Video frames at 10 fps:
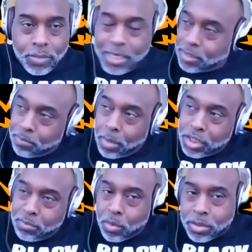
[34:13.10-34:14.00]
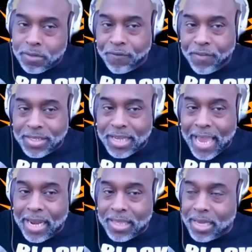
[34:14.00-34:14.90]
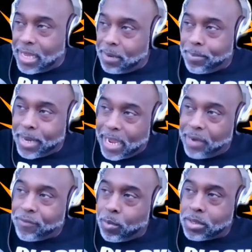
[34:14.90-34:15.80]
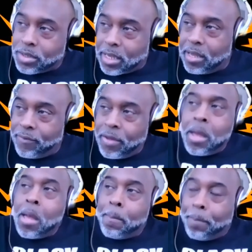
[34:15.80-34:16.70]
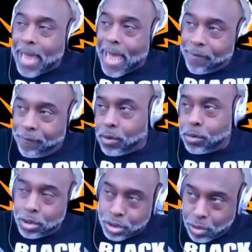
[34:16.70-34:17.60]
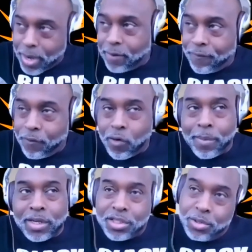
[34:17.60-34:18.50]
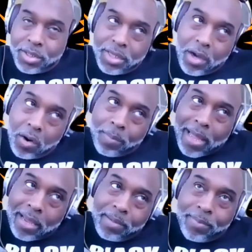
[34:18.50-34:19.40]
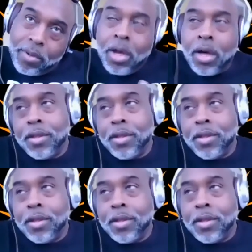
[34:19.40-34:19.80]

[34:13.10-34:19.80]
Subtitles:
It is much more sophisticated than anybody ever wants to give Black voters credit for, because you see, oh, Black people,